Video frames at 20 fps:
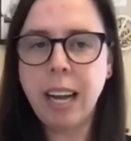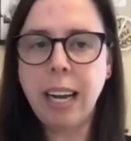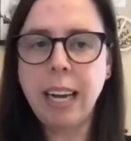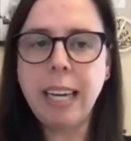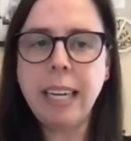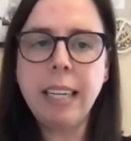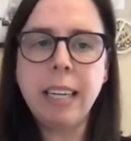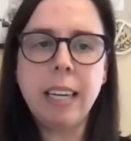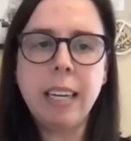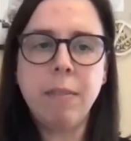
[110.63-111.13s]

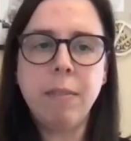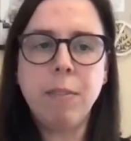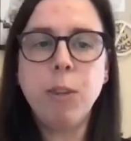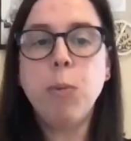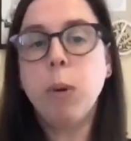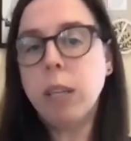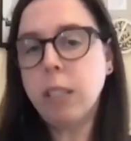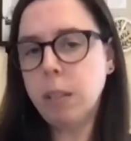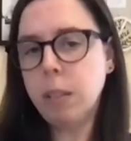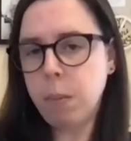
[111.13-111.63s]
if you
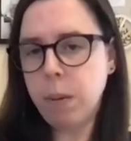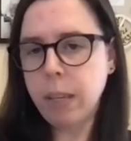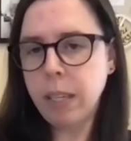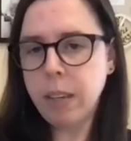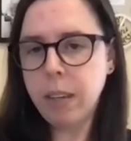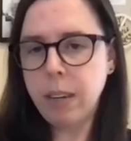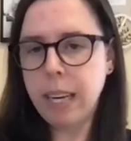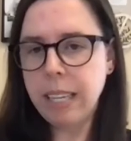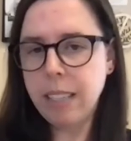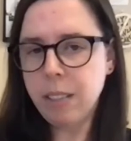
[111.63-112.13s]
want to put
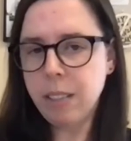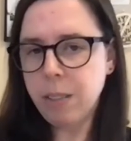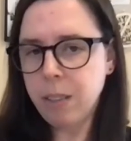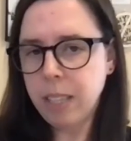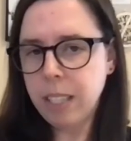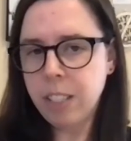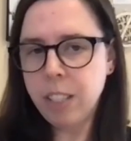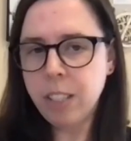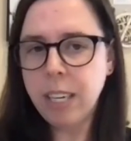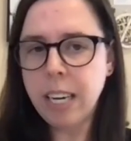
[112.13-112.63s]
your high school
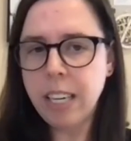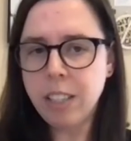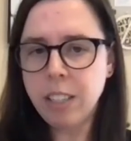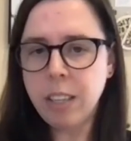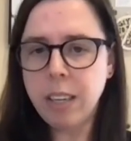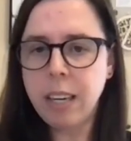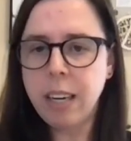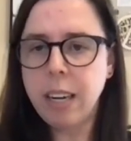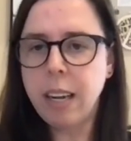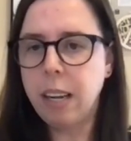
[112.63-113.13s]

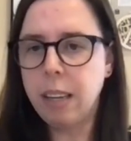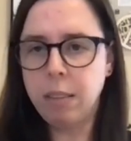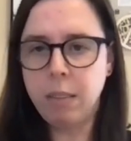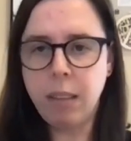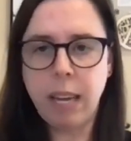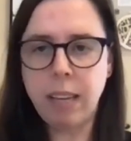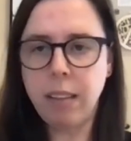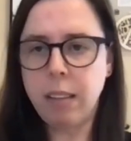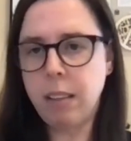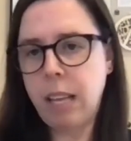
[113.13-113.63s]
education,
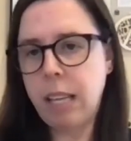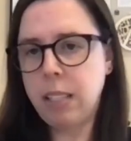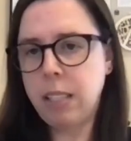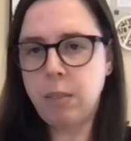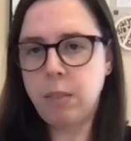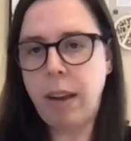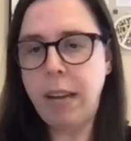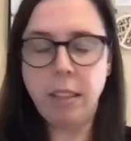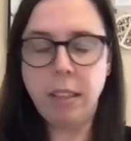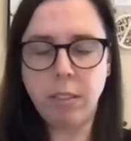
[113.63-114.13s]
that's
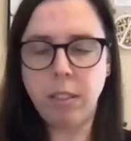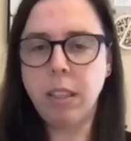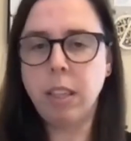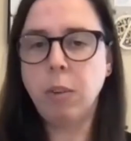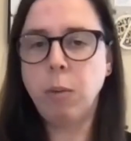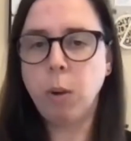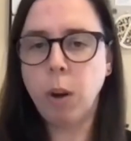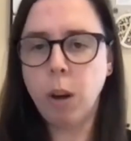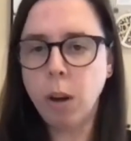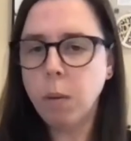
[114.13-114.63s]
fine. There's
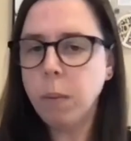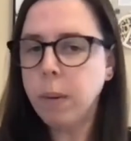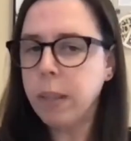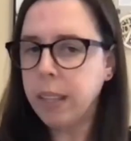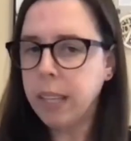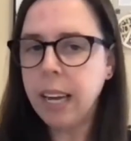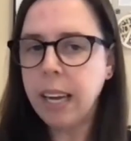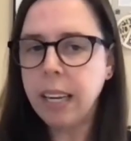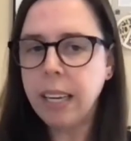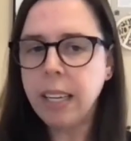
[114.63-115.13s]
nothing wrong with
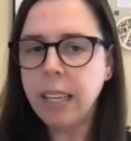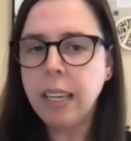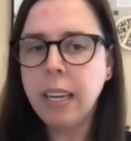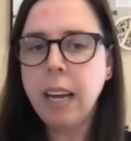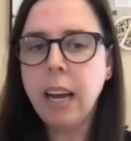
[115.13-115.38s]
that.